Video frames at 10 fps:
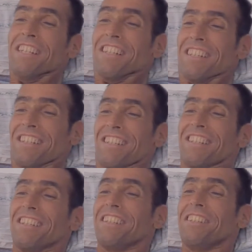You've done the
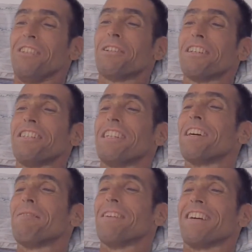same for me.
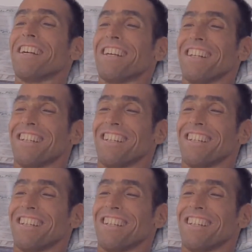You're a